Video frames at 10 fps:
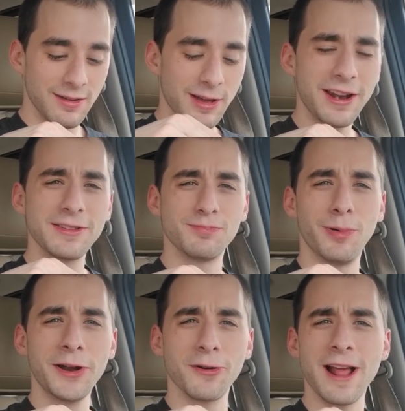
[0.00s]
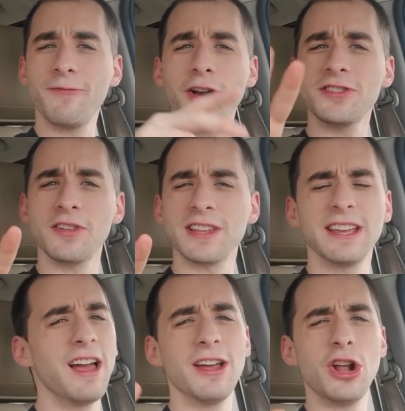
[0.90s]
Kind of butthurt. At first I was
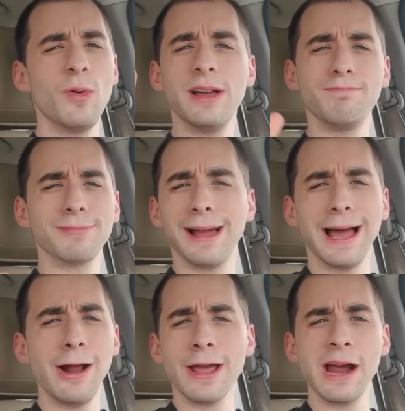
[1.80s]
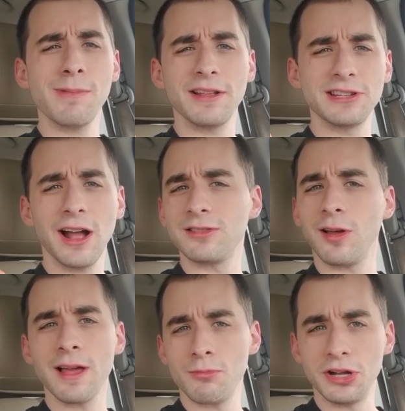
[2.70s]
like, yeah, you know what? I don't care about Tots
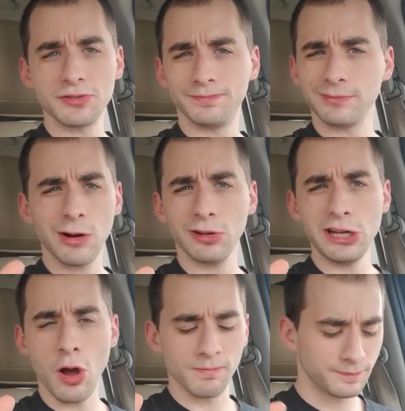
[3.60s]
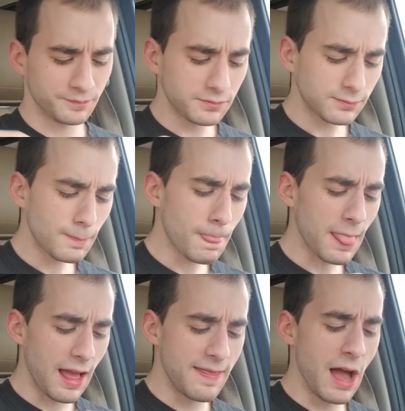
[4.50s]
all that much. I really don't.
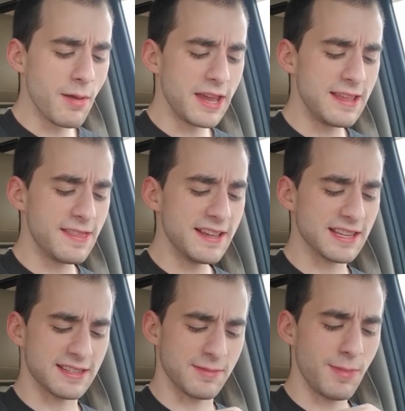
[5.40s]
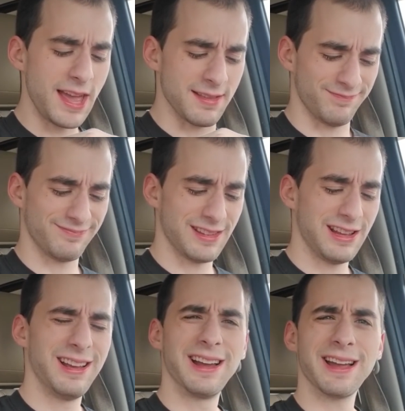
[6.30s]
Now that I've eaten this, I said, man,
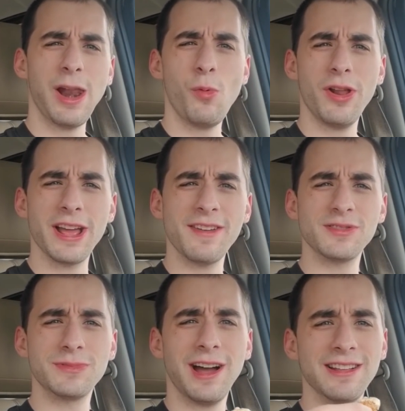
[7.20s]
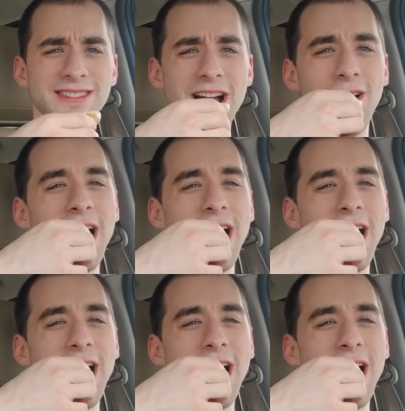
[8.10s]
kind of want to have some Tots now.